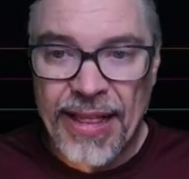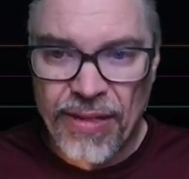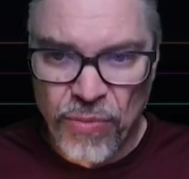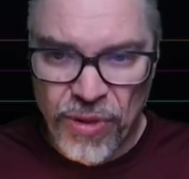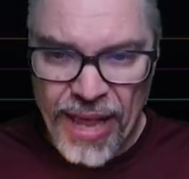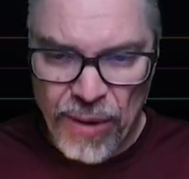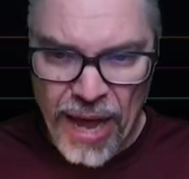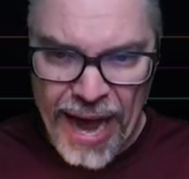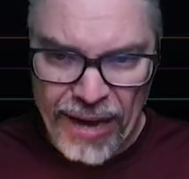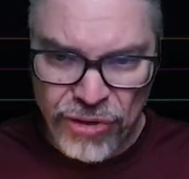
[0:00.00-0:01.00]
but that will
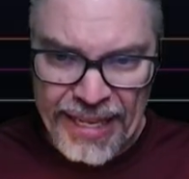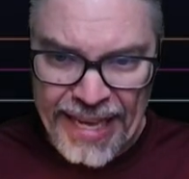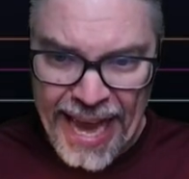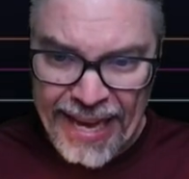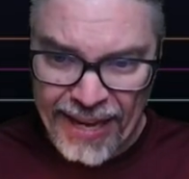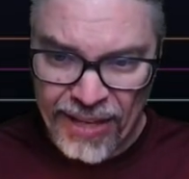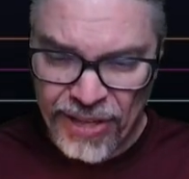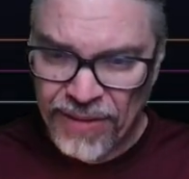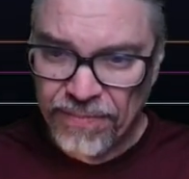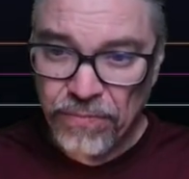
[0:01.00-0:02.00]
actually take
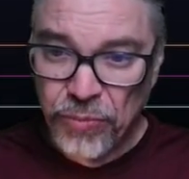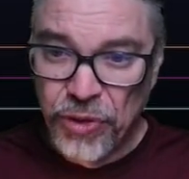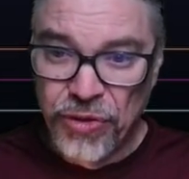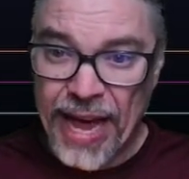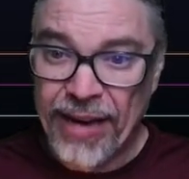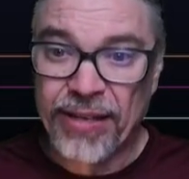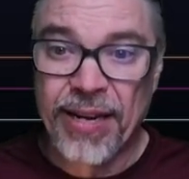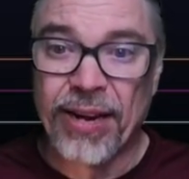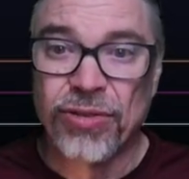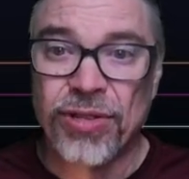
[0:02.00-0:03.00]
us to that
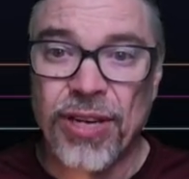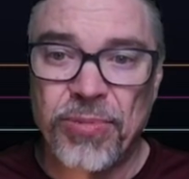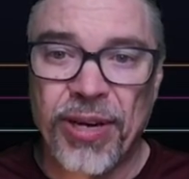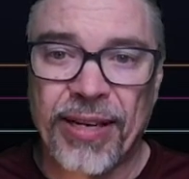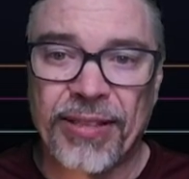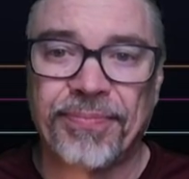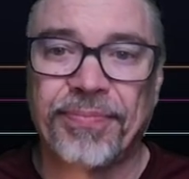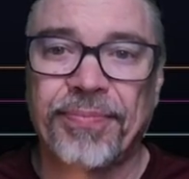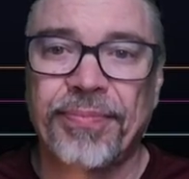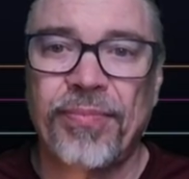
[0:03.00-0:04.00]
connections object.
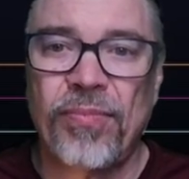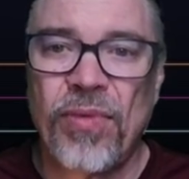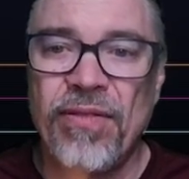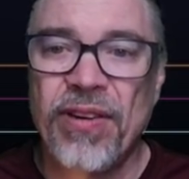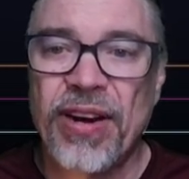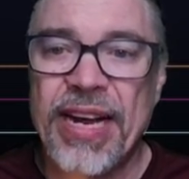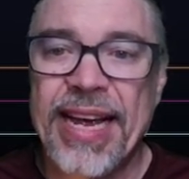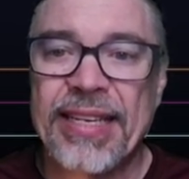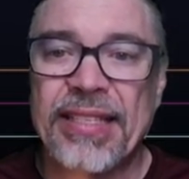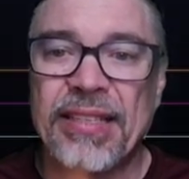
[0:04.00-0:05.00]
Very
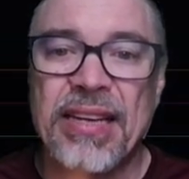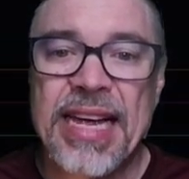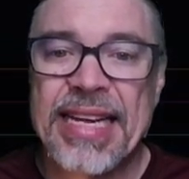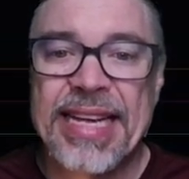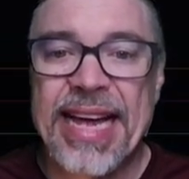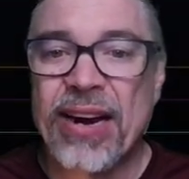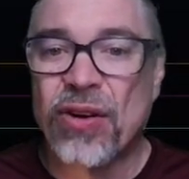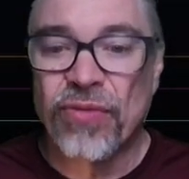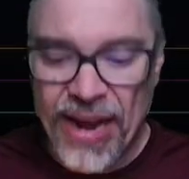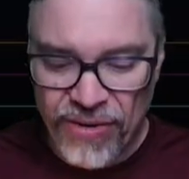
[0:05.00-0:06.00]
handy to get
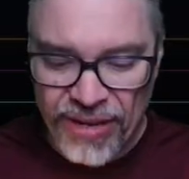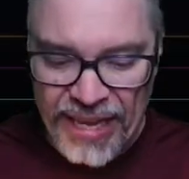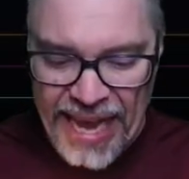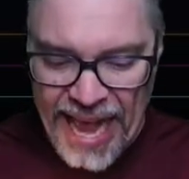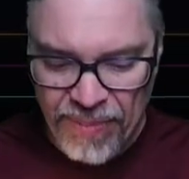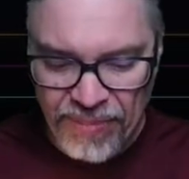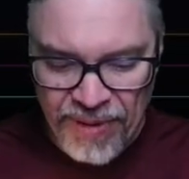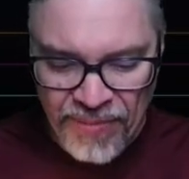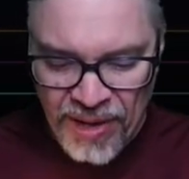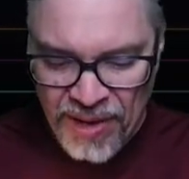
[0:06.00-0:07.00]
around the app.
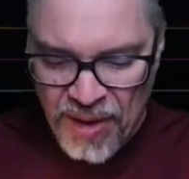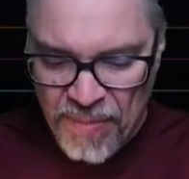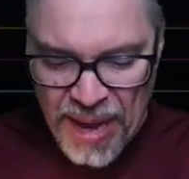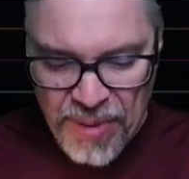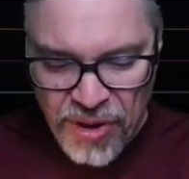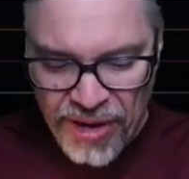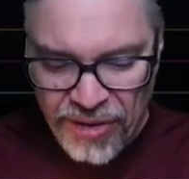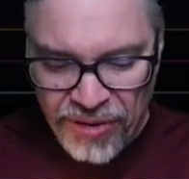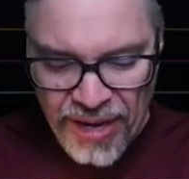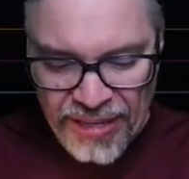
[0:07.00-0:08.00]
Maybe you're
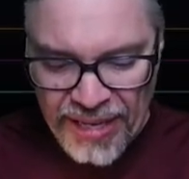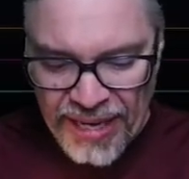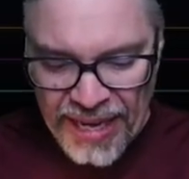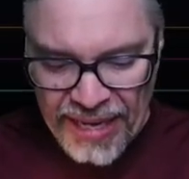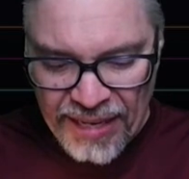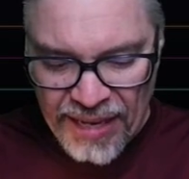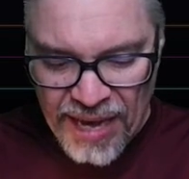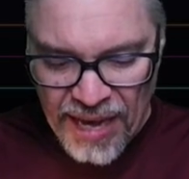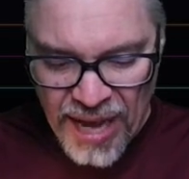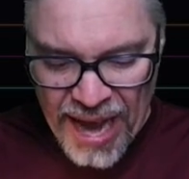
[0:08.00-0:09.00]
interested in
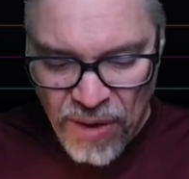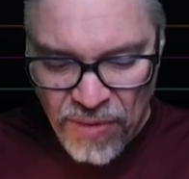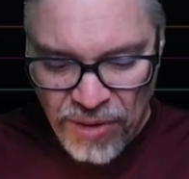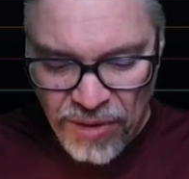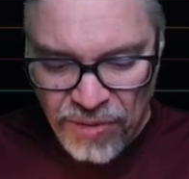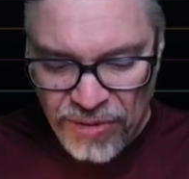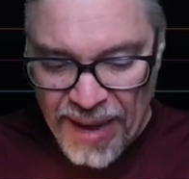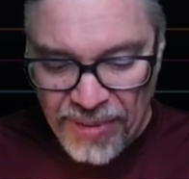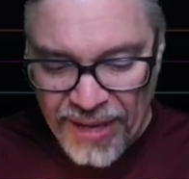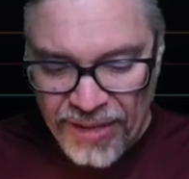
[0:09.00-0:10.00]
our
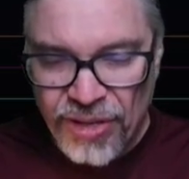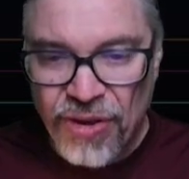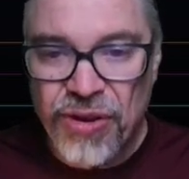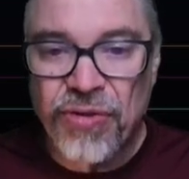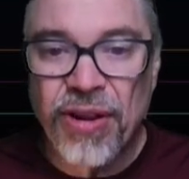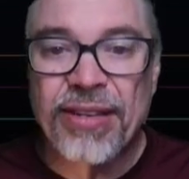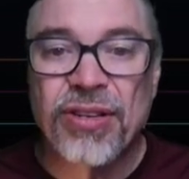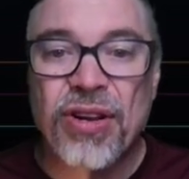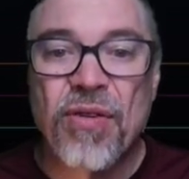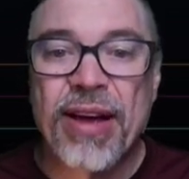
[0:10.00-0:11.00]
templates, so you'd like to
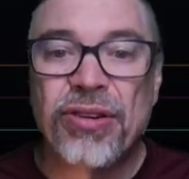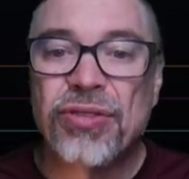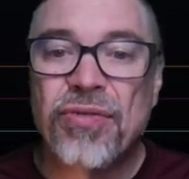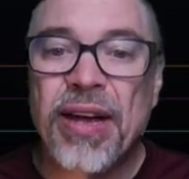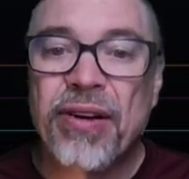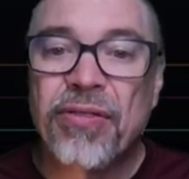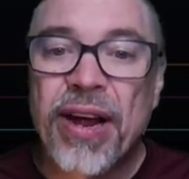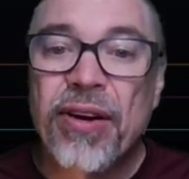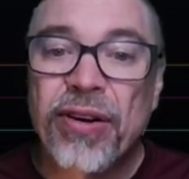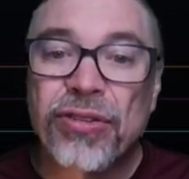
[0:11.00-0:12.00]
know how to do a
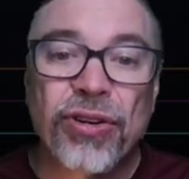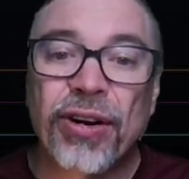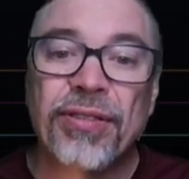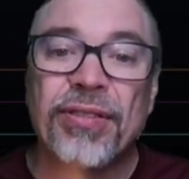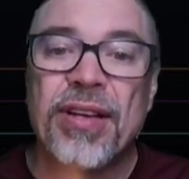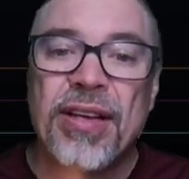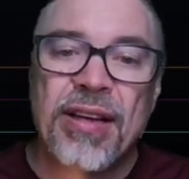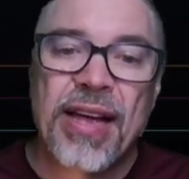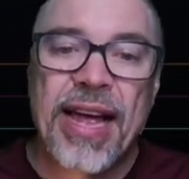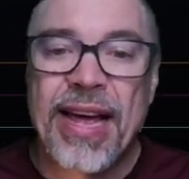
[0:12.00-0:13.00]
radar chart.
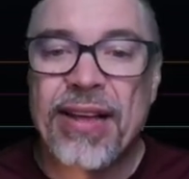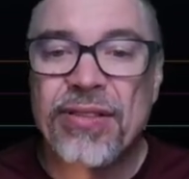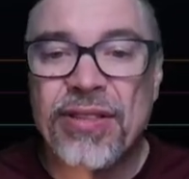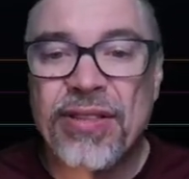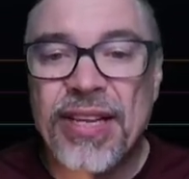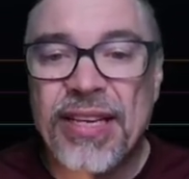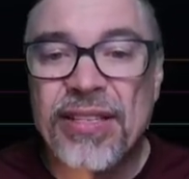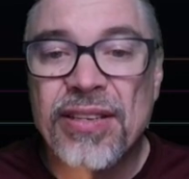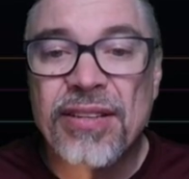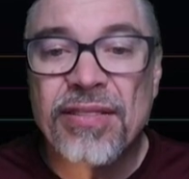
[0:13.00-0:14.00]
And this